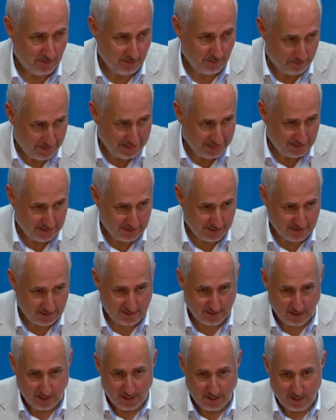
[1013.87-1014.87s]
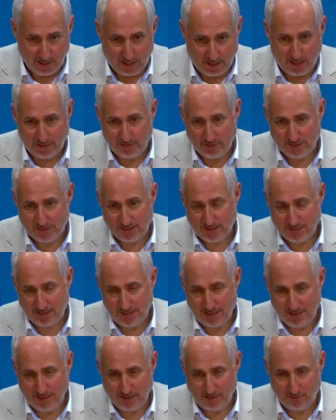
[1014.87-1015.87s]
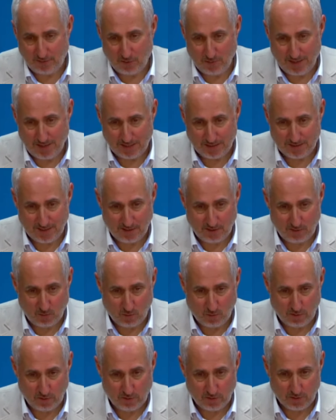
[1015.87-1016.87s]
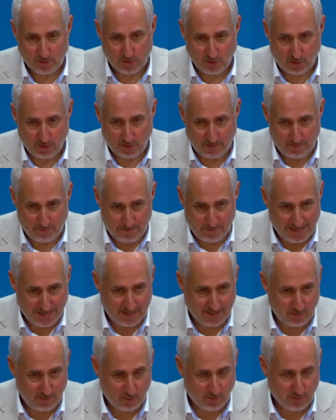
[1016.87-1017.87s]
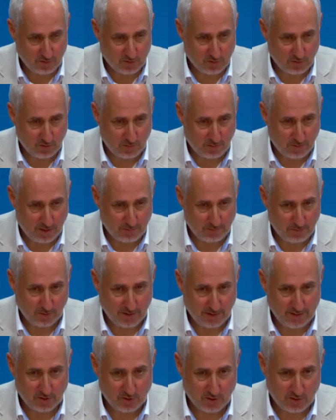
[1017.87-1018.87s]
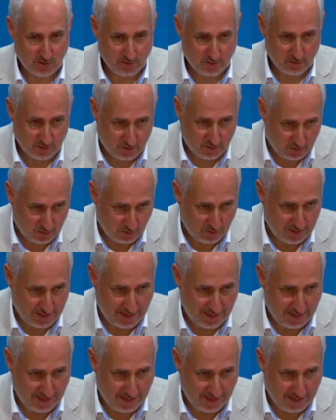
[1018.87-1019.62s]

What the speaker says: basis. Obviously, if humanitarian workers are embedded with a certain population in a certain